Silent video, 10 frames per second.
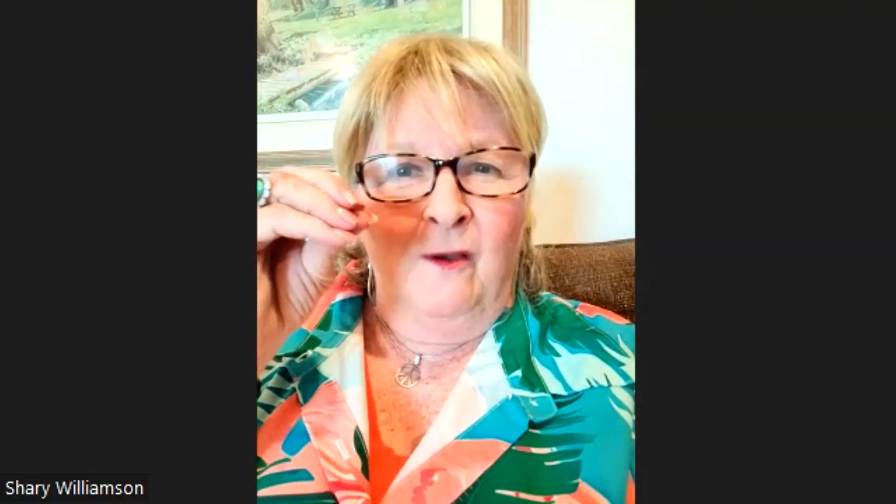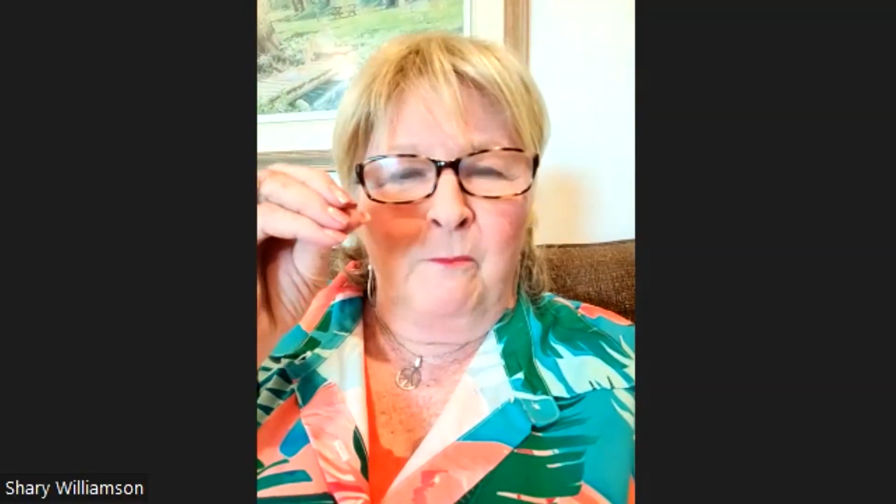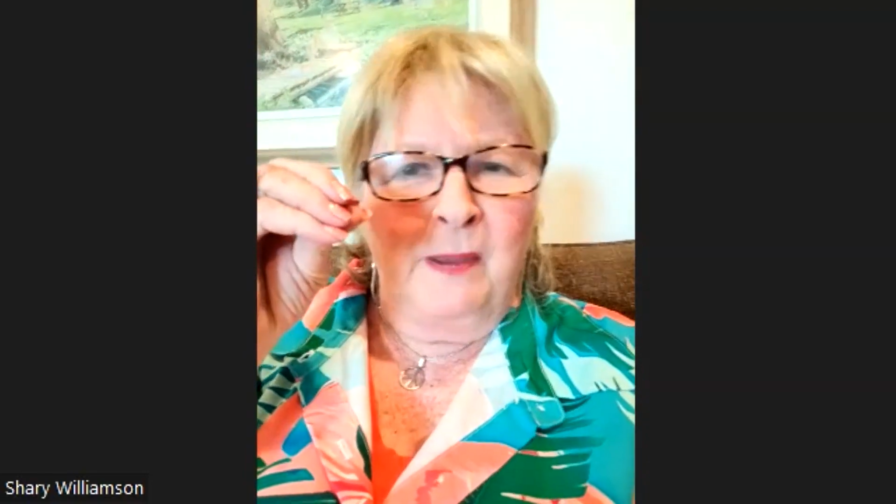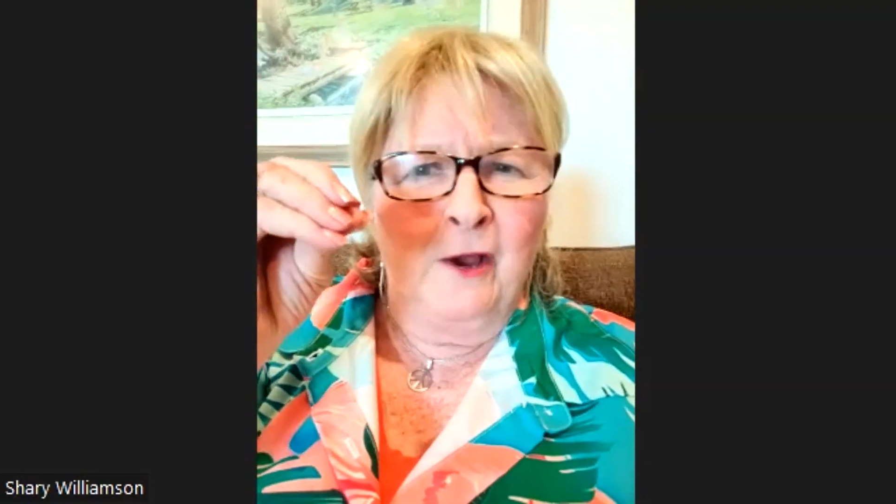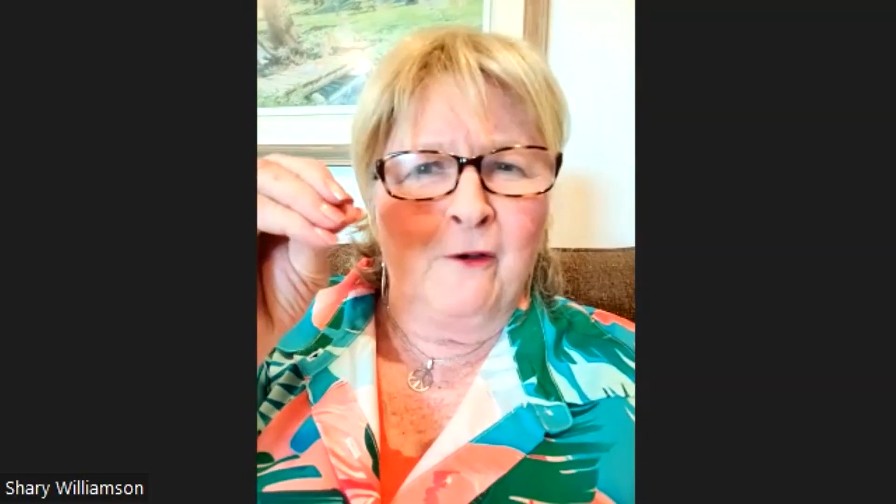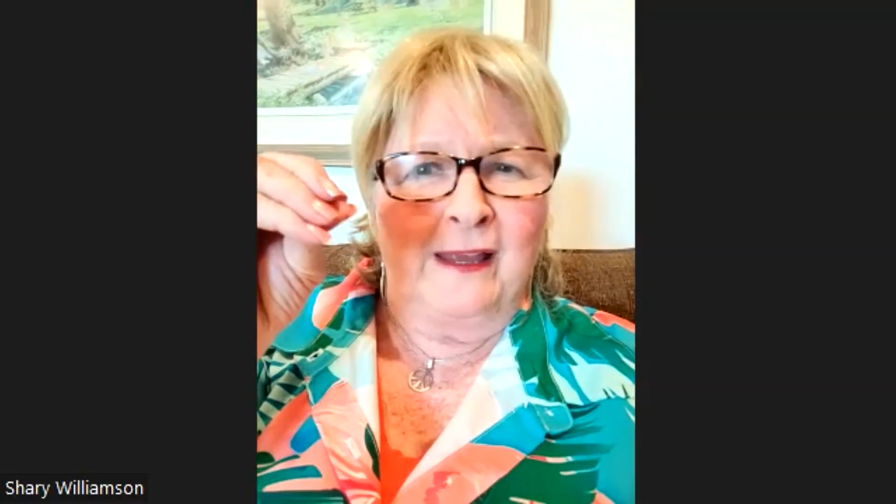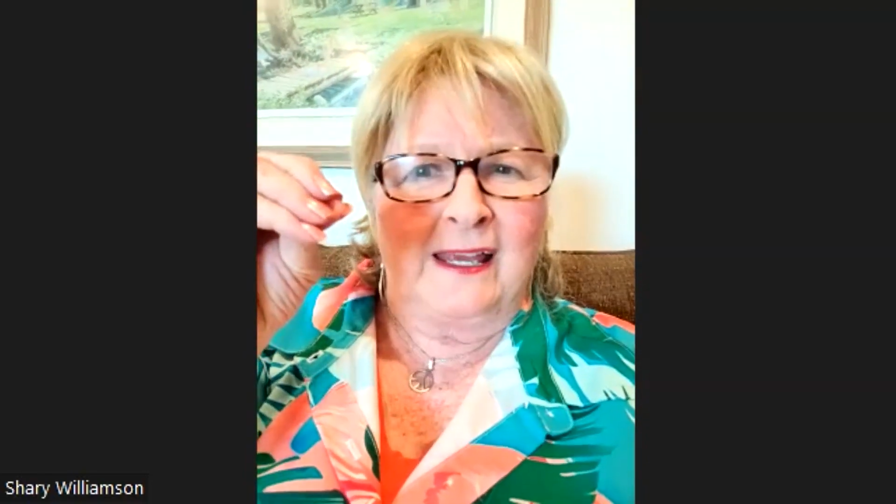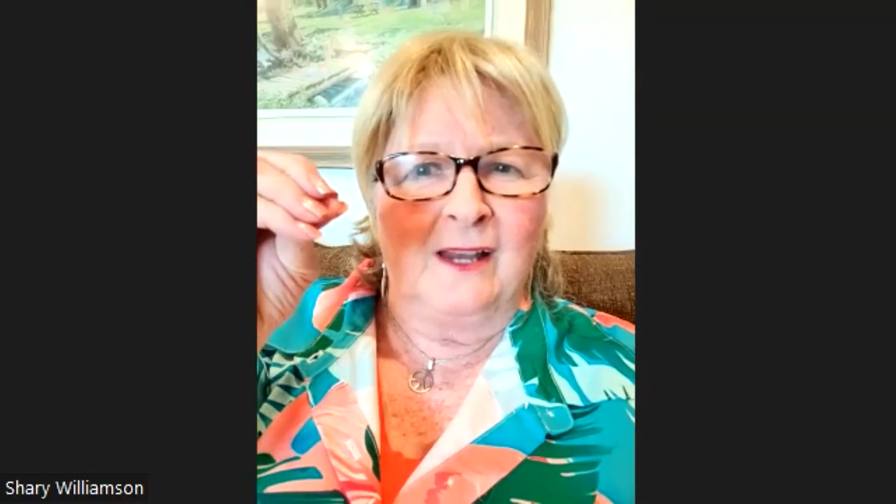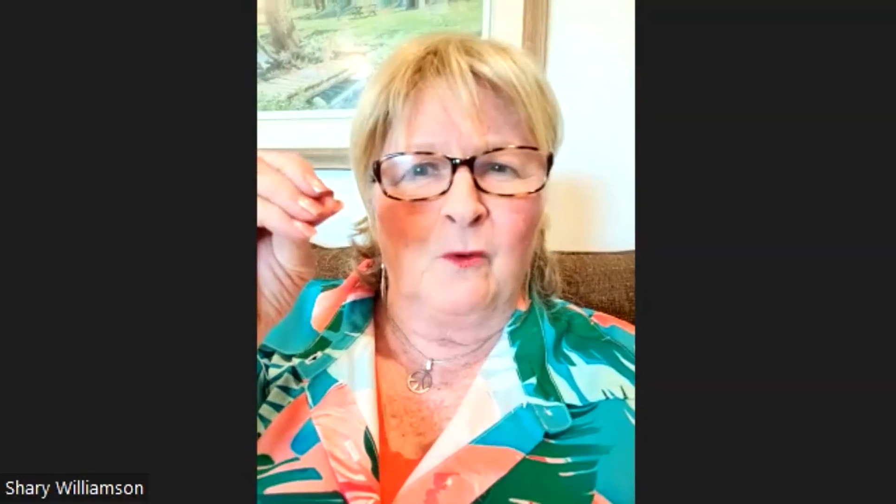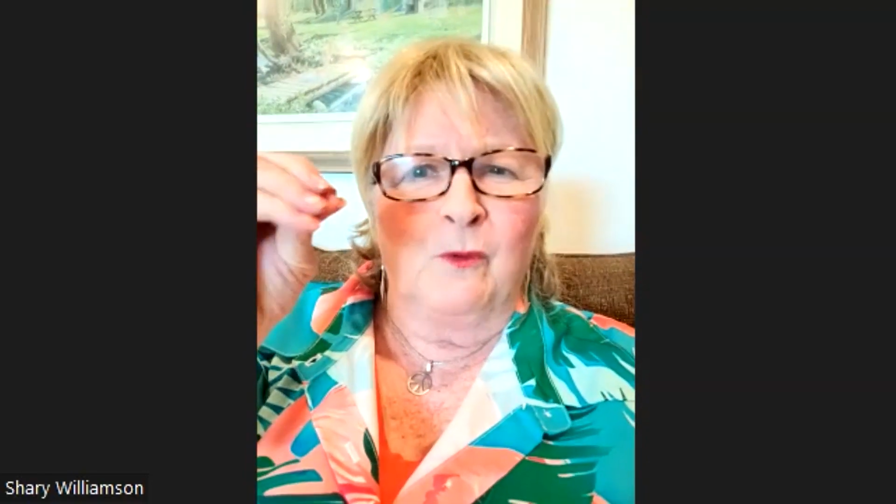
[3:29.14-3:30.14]
pairing
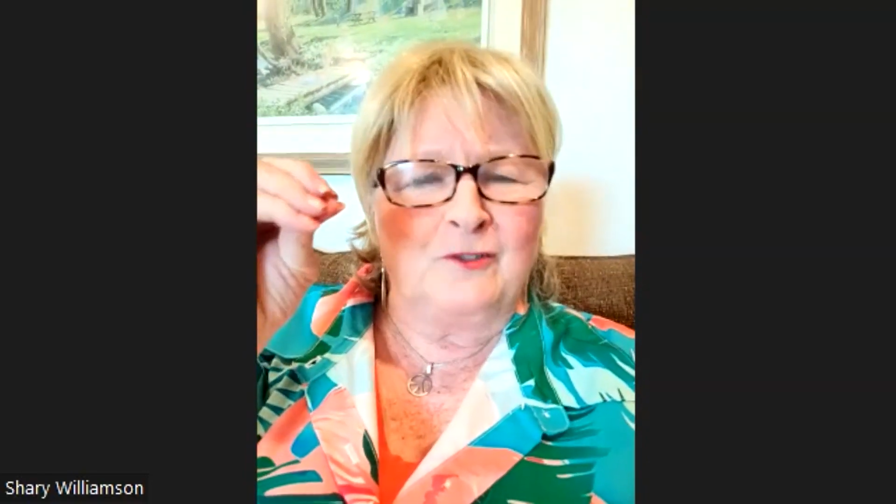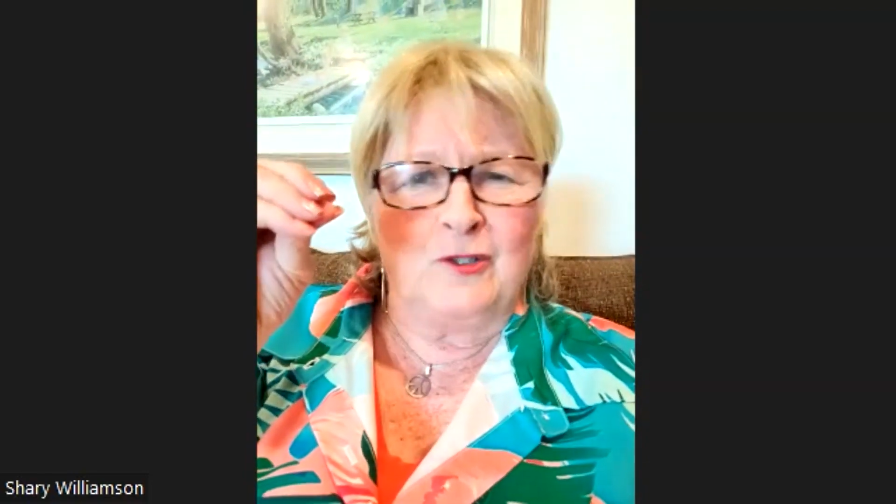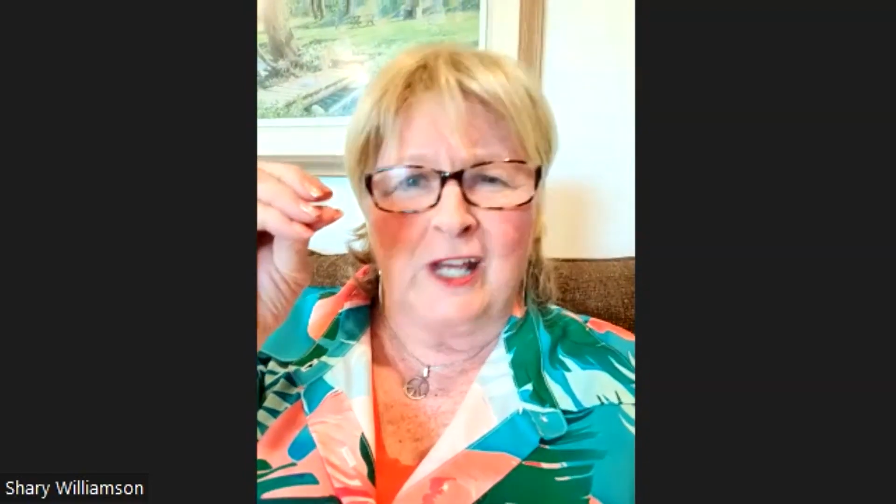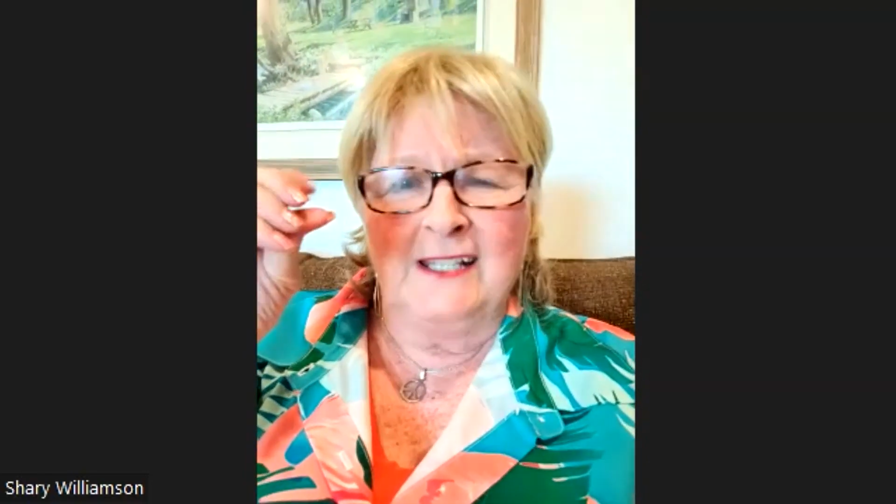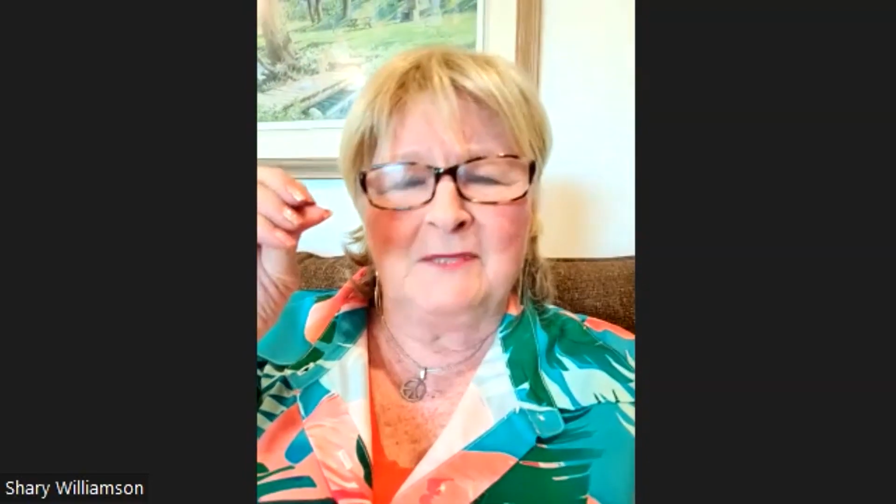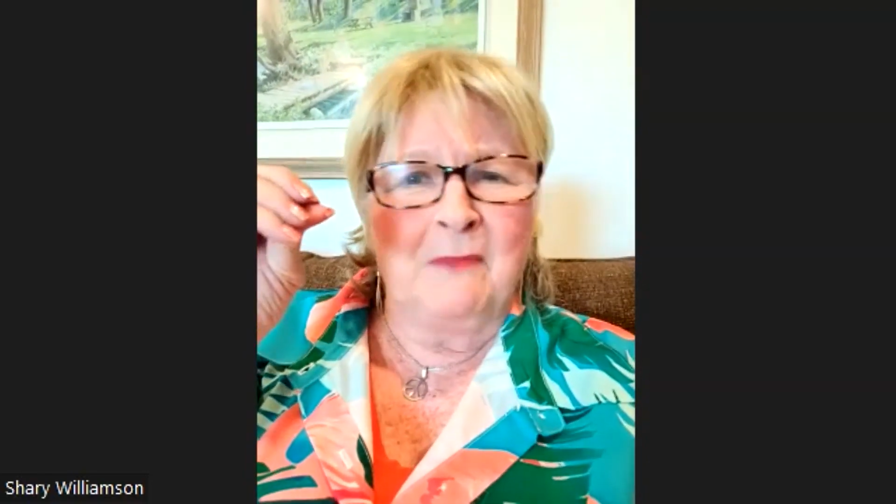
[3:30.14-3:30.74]
it with Jay's